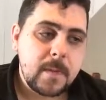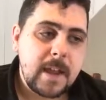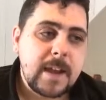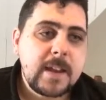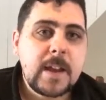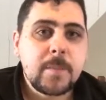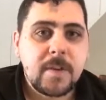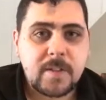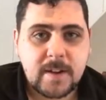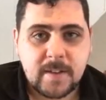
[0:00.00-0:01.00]
any
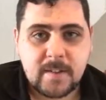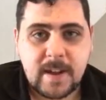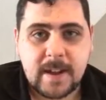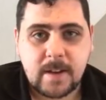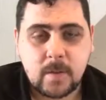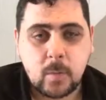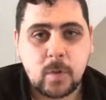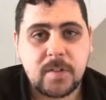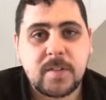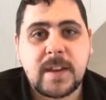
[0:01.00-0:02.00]
emails that contain
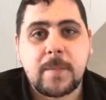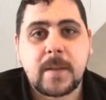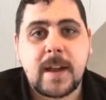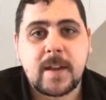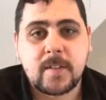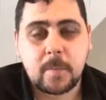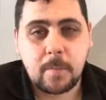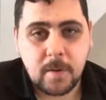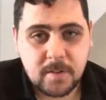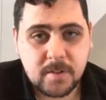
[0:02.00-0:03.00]
what's deemed as
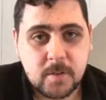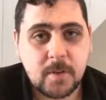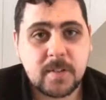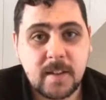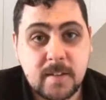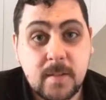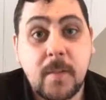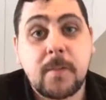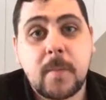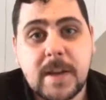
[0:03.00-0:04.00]
personal or sensitive
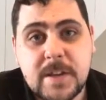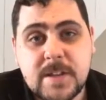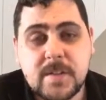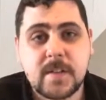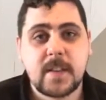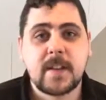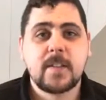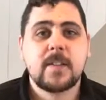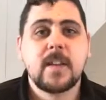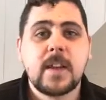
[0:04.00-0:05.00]
information. So
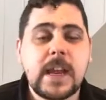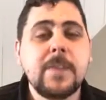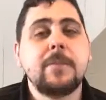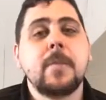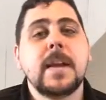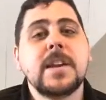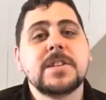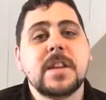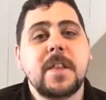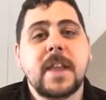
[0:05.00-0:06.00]
that's
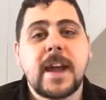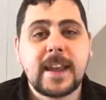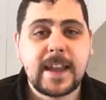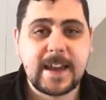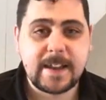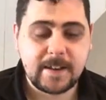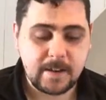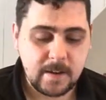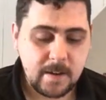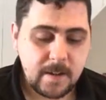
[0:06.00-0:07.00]
information that can